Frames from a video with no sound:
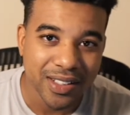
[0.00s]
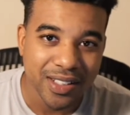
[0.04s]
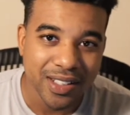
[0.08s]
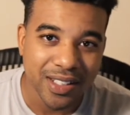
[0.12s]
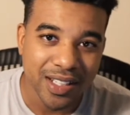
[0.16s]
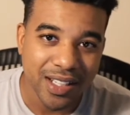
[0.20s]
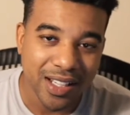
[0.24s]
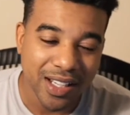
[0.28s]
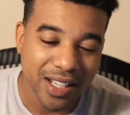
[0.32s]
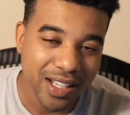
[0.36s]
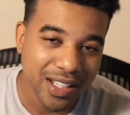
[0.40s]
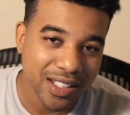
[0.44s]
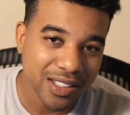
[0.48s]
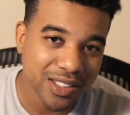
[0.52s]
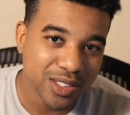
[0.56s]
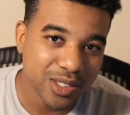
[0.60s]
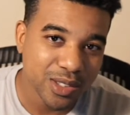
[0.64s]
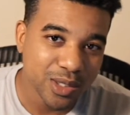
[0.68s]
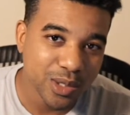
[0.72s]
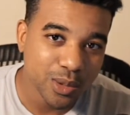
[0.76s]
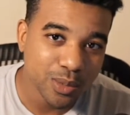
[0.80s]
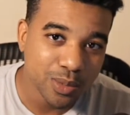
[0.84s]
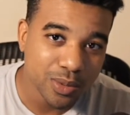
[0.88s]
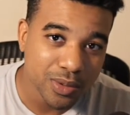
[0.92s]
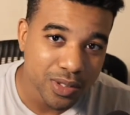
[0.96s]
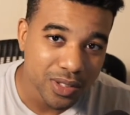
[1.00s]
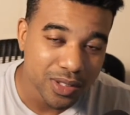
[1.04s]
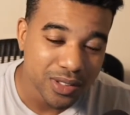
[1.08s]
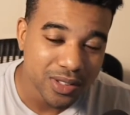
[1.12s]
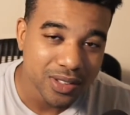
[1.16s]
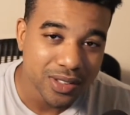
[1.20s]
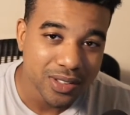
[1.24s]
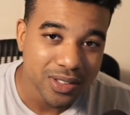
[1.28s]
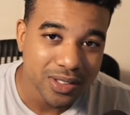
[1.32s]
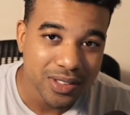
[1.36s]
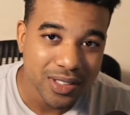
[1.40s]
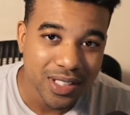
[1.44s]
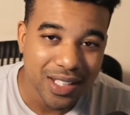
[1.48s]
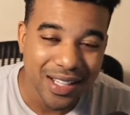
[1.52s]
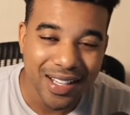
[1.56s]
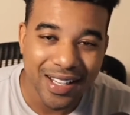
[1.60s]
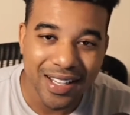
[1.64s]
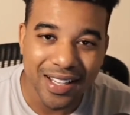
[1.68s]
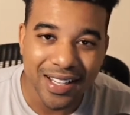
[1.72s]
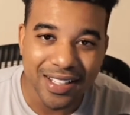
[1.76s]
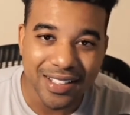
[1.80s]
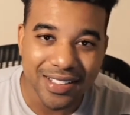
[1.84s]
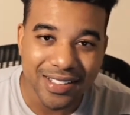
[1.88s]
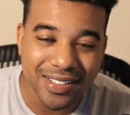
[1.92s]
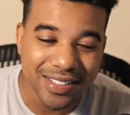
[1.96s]
had Supras, I
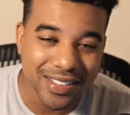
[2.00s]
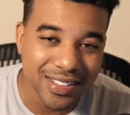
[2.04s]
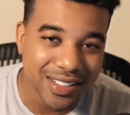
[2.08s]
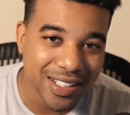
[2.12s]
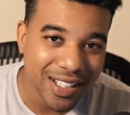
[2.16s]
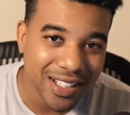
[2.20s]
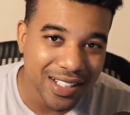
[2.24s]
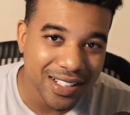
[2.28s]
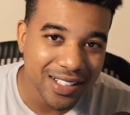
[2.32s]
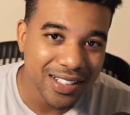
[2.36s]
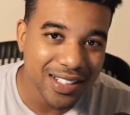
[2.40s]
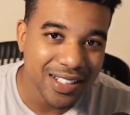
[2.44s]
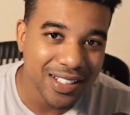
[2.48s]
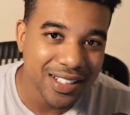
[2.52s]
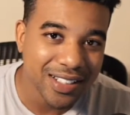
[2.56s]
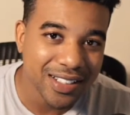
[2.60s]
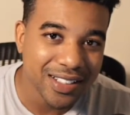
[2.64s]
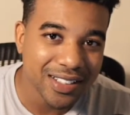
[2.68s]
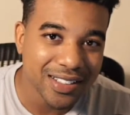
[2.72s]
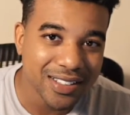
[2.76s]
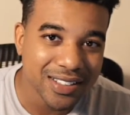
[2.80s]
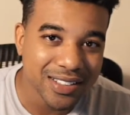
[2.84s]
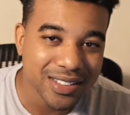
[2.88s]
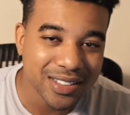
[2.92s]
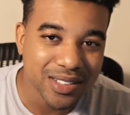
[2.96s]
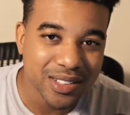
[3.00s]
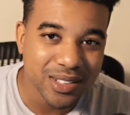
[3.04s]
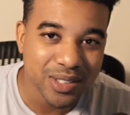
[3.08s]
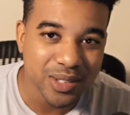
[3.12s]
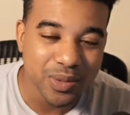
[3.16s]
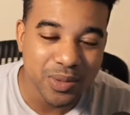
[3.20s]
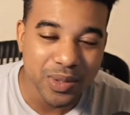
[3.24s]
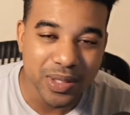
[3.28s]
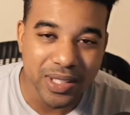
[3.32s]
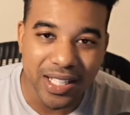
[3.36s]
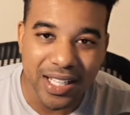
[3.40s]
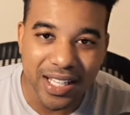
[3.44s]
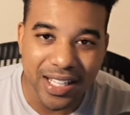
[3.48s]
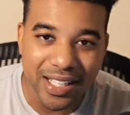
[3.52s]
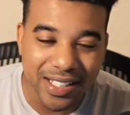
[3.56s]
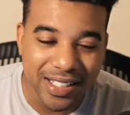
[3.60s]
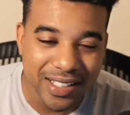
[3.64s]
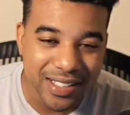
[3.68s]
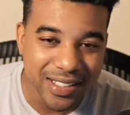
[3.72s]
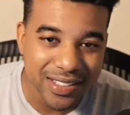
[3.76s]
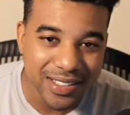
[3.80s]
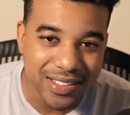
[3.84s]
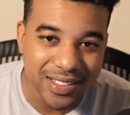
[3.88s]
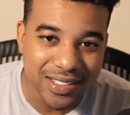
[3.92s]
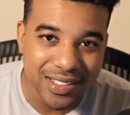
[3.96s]
had Skylines,
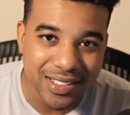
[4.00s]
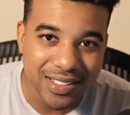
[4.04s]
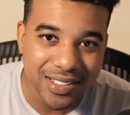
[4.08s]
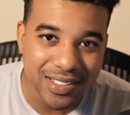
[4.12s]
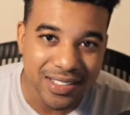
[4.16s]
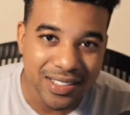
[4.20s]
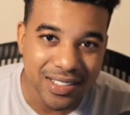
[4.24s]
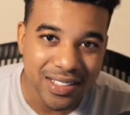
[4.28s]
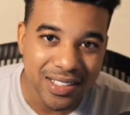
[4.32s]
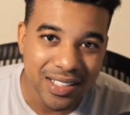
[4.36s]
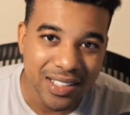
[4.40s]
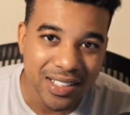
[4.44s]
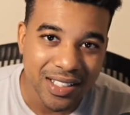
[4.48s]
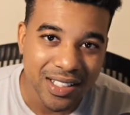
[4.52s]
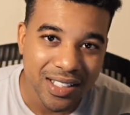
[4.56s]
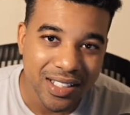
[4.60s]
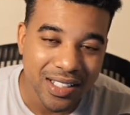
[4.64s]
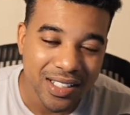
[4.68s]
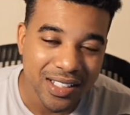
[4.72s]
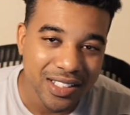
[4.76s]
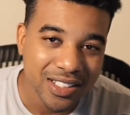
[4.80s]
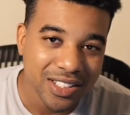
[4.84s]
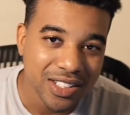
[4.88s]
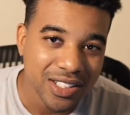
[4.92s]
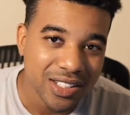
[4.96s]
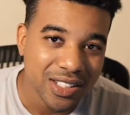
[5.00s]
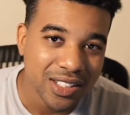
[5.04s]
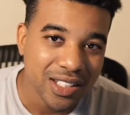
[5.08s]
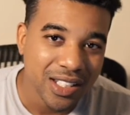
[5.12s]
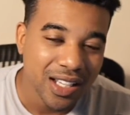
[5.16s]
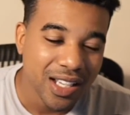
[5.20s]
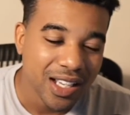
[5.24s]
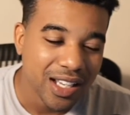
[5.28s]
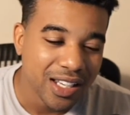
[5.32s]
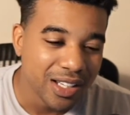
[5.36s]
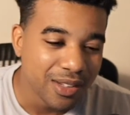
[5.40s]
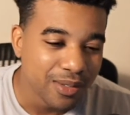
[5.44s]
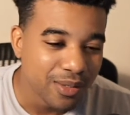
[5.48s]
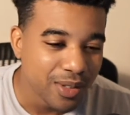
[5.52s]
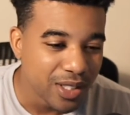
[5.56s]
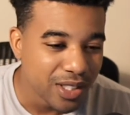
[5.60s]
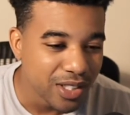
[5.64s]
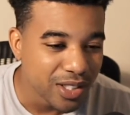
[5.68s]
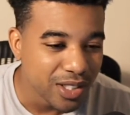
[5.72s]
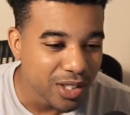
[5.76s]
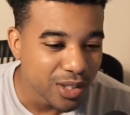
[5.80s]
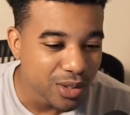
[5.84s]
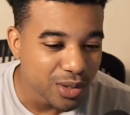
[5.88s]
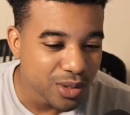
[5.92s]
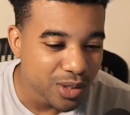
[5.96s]
180s. I didn't really
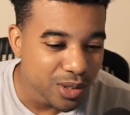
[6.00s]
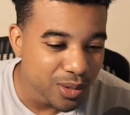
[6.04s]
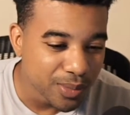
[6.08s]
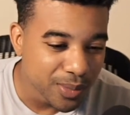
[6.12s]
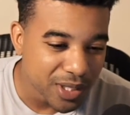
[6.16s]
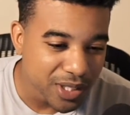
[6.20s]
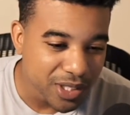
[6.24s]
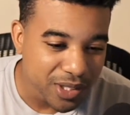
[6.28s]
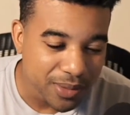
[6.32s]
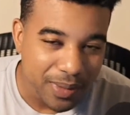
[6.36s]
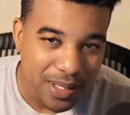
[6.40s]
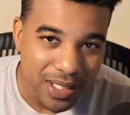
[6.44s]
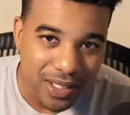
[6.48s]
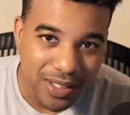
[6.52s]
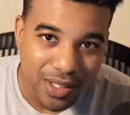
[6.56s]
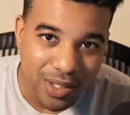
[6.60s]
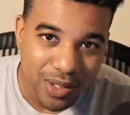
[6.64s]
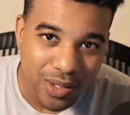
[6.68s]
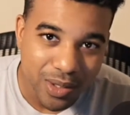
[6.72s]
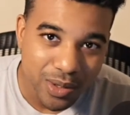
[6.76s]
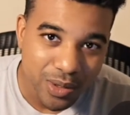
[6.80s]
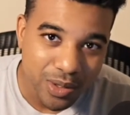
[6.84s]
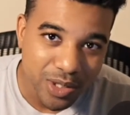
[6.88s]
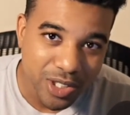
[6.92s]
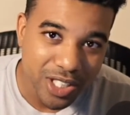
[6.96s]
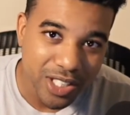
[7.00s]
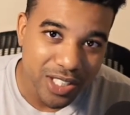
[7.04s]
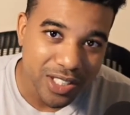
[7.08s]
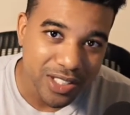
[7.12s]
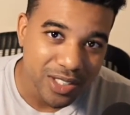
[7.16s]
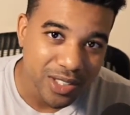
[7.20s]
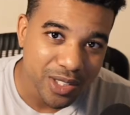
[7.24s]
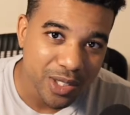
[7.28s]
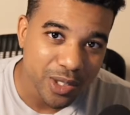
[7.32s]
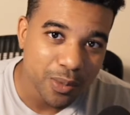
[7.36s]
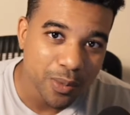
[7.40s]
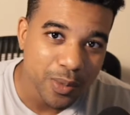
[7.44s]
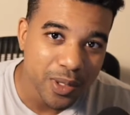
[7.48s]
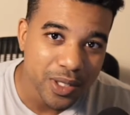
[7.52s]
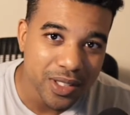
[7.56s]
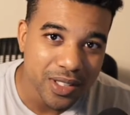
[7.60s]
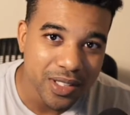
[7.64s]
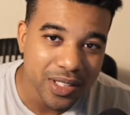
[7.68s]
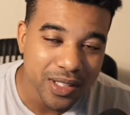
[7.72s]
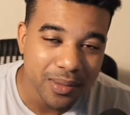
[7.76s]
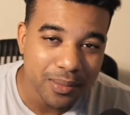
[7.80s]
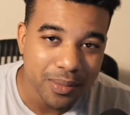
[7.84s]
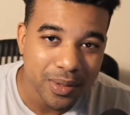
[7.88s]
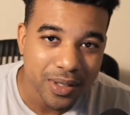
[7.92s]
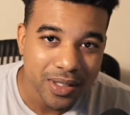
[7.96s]
know too much about the whole chaser
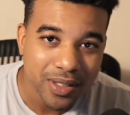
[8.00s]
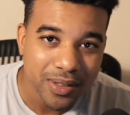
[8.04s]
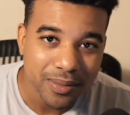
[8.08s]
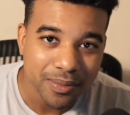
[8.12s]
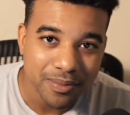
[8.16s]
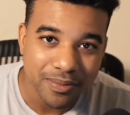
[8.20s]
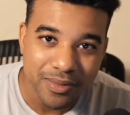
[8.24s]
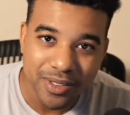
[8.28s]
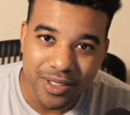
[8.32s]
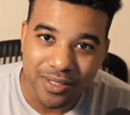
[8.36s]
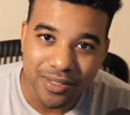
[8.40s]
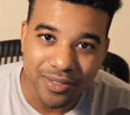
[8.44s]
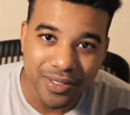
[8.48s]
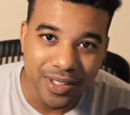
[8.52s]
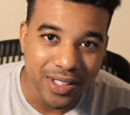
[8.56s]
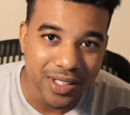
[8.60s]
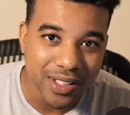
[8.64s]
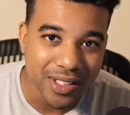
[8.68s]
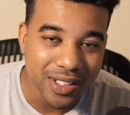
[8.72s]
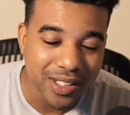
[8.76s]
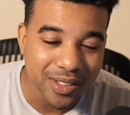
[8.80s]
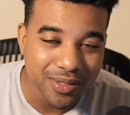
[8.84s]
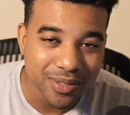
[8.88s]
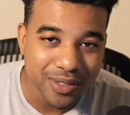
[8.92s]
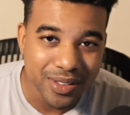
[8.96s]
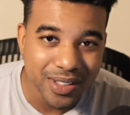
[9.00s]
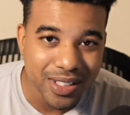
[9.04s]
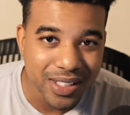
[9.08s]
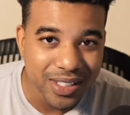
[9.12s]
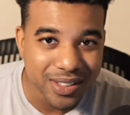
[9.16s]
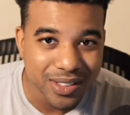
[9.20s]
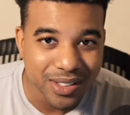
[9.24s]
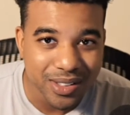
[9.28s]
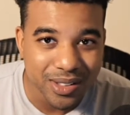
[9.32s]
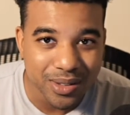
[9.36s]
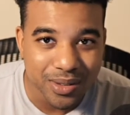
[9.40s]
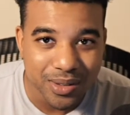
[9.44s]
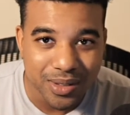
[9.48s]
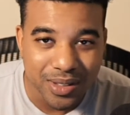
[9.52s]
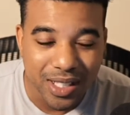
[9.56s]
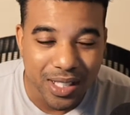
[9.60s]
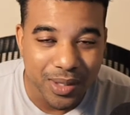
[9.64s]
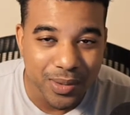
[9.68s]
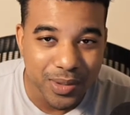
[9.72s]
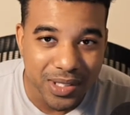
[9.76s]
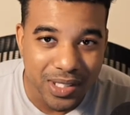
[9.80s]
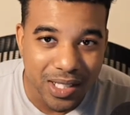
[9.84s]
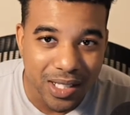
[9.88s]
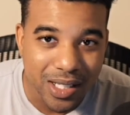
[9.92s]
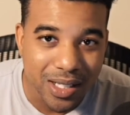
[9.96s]
community, but fell in love with that too, and that
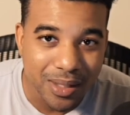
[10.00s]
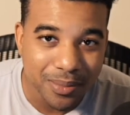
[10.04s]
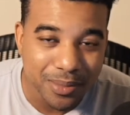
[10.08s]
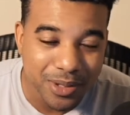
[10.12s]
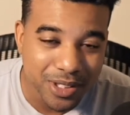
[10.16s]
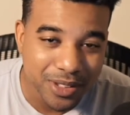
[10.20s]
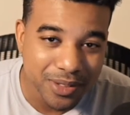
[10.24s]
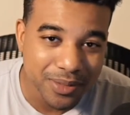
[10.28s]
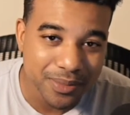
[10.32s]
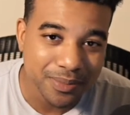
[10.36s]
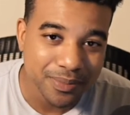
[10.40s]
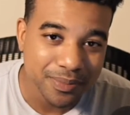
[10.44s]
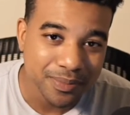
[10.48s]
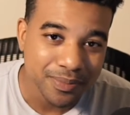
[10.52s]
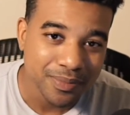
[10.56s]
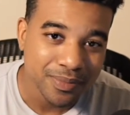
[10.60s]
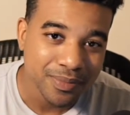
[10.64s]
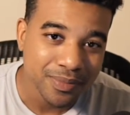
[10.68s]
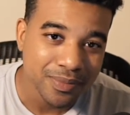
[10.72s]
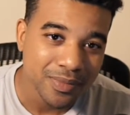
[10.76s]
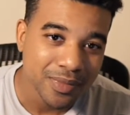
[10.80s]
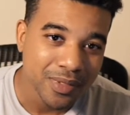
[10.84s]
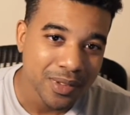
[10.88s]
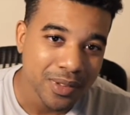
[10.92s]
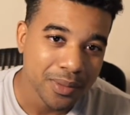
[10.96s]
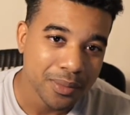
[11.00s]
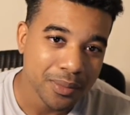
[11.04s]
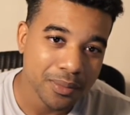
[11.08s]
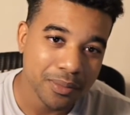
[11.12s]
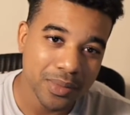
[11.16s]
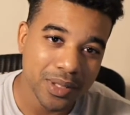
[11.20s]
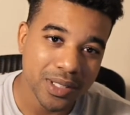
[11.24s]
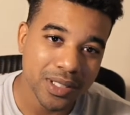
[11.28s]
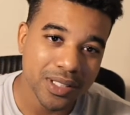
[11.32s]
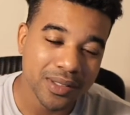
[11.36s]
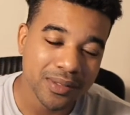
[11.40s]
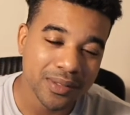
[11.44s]
was an option. But